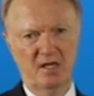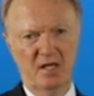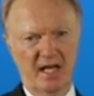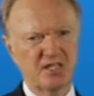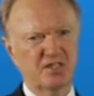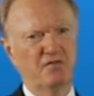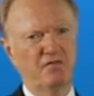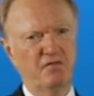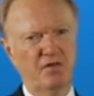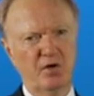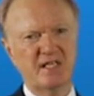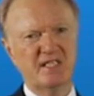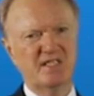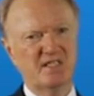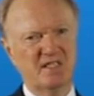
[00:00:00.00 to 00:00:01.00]
That's a
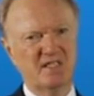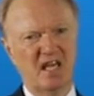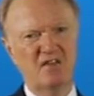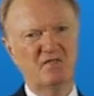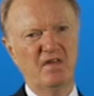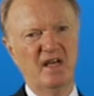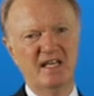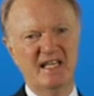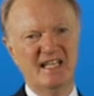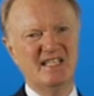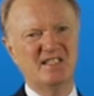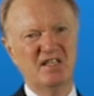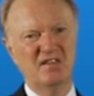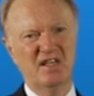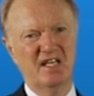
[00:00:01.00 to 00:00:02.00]
very safe and
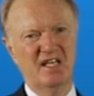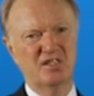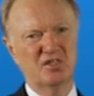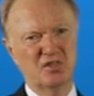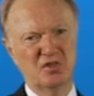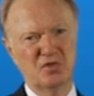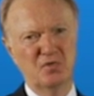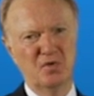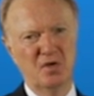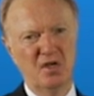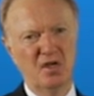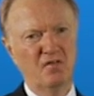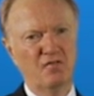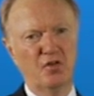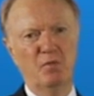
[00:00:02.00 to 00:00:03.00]
easy thing to do.
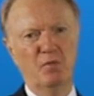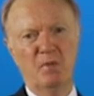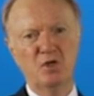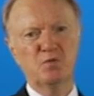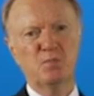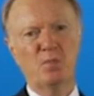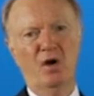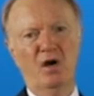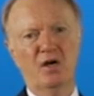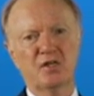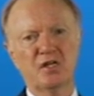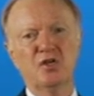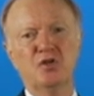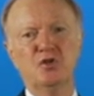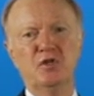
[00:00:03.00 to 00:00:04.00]
For the most
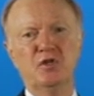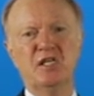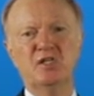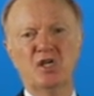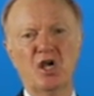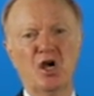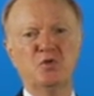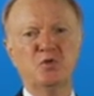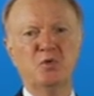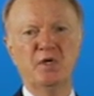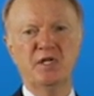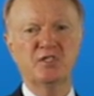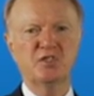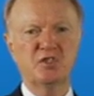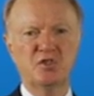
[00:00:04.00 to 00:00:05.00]
part, you need to go to
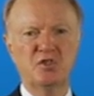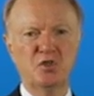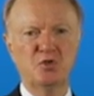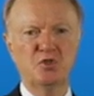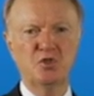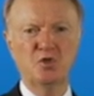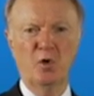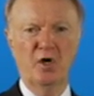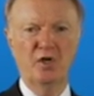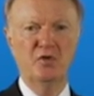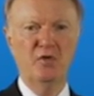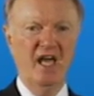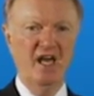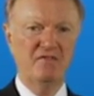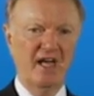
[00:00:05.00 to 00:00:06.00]
an institution where you
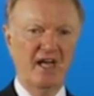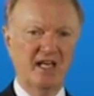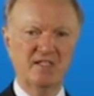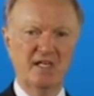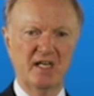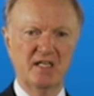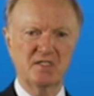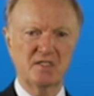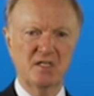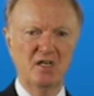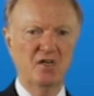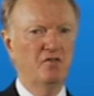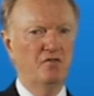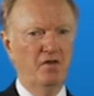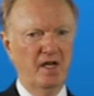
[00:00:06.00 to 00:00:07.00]
have assets,
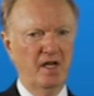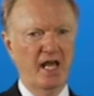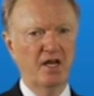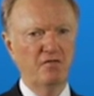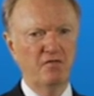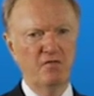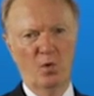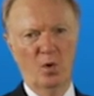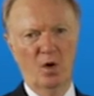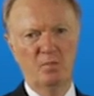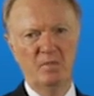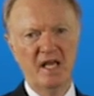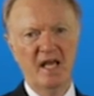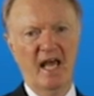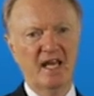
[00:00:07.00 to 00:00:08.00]
fill out a
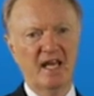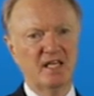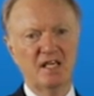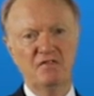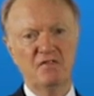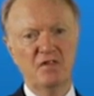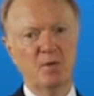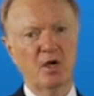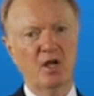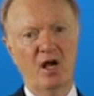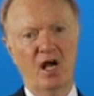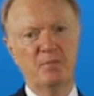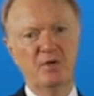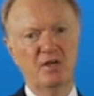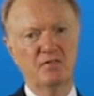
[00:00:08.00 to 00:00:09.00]
form, and give them a
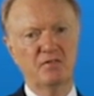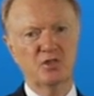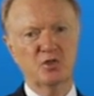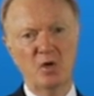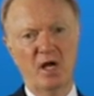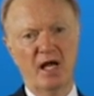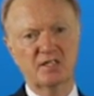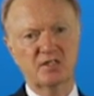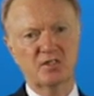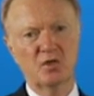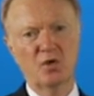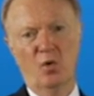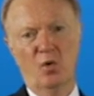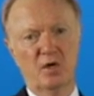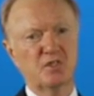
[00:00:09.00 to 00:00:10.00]
copy of the trust,
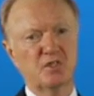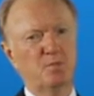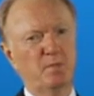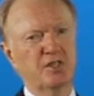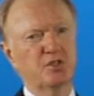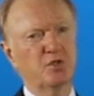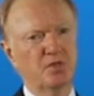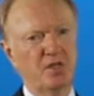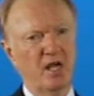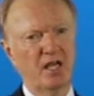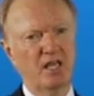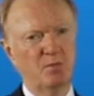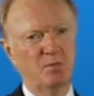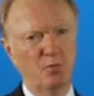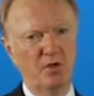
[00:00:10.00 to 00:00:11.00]
or a special
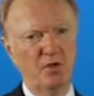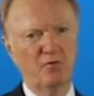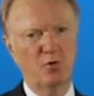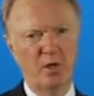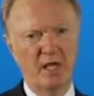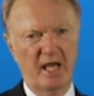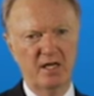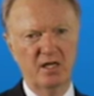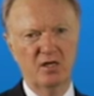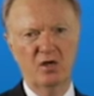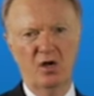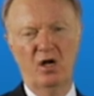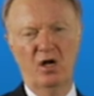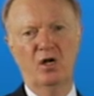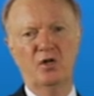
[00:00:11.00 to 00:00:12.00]
document we've created
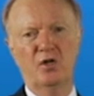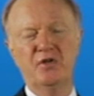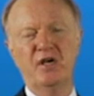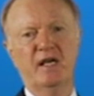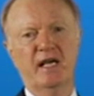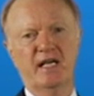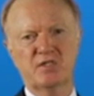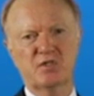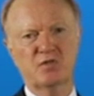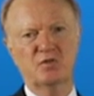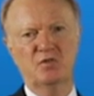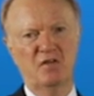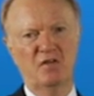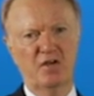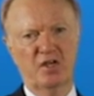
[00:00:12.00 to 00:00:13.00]
called a
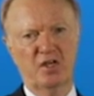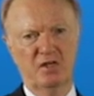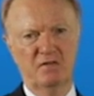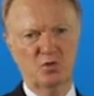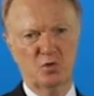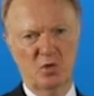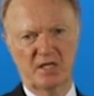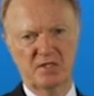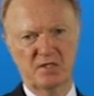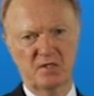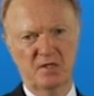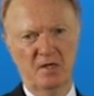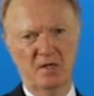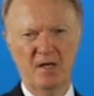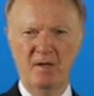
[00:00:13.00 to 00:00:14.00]
certificate of trust.